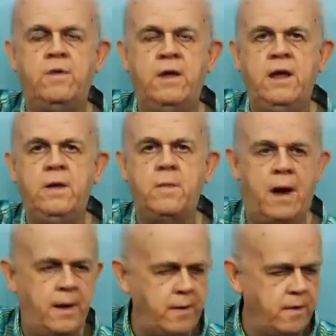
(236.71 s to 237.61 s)
The E
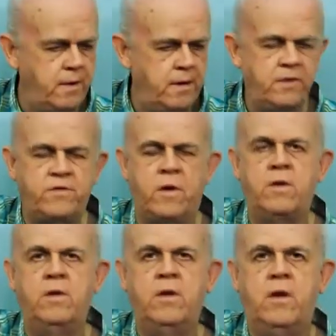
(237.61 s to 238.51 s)
minor is
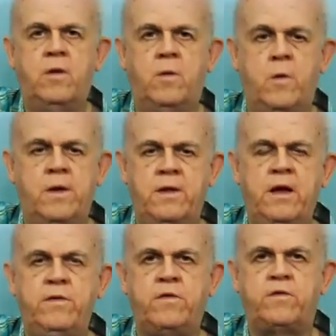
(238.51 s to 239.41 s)
one of the
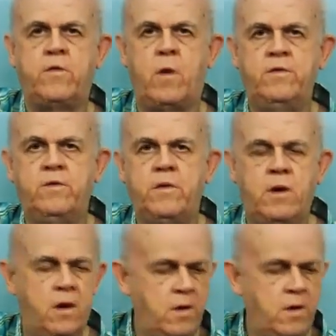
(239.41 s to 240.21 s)
easiest chords you're going